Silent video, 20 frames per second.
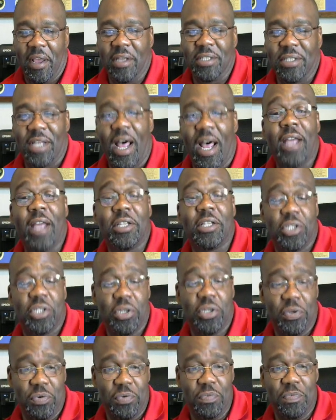because I
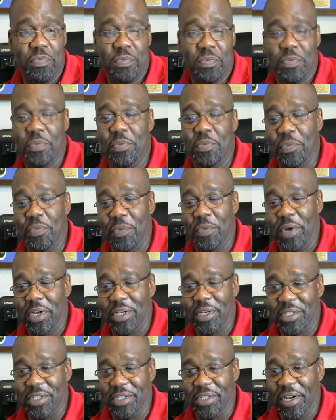too
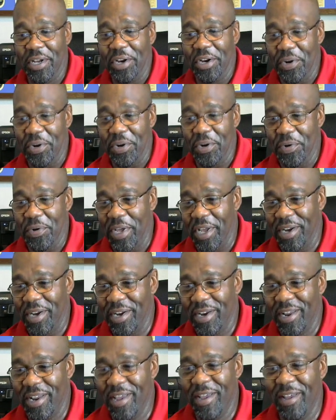was a knucklehead